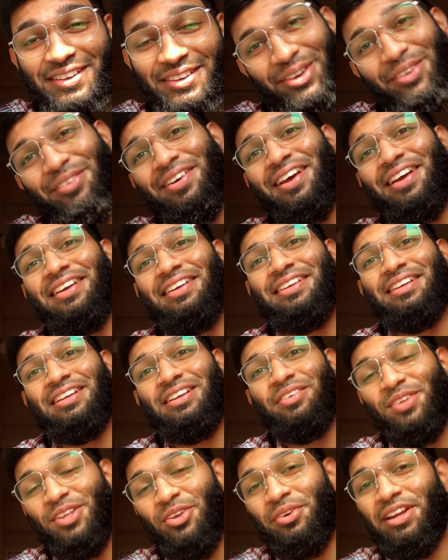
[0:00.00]
Alright,
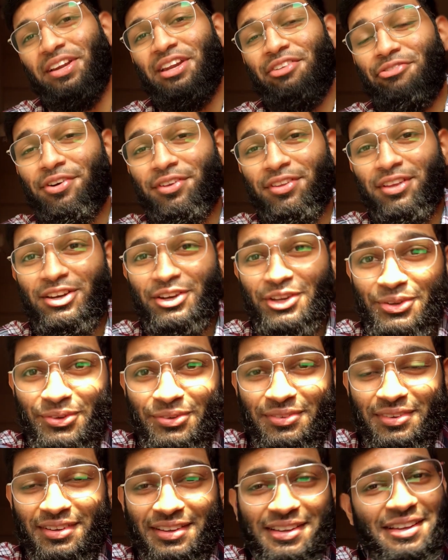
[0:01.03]
without any further
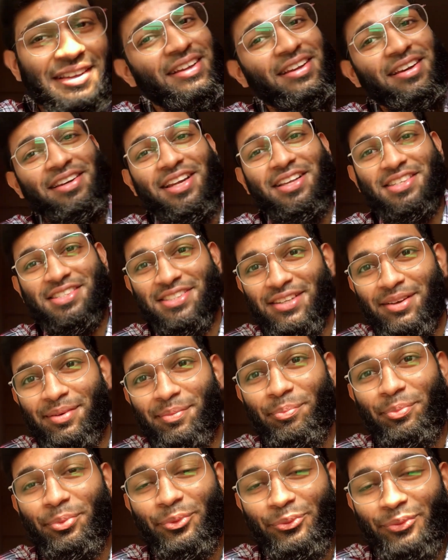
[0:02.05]
ado, let's
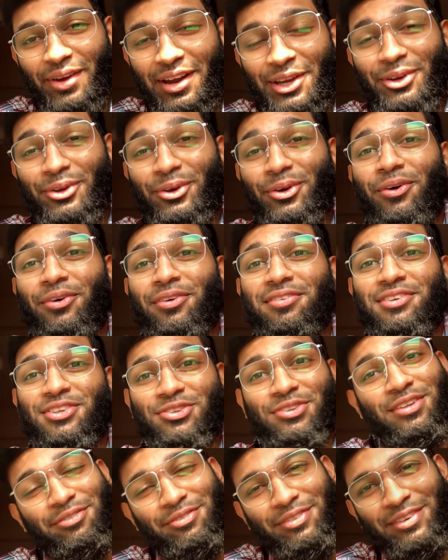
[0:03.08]
jump right on to
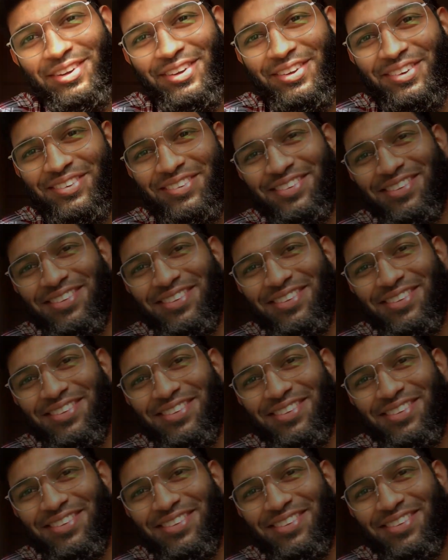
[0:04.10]
the video.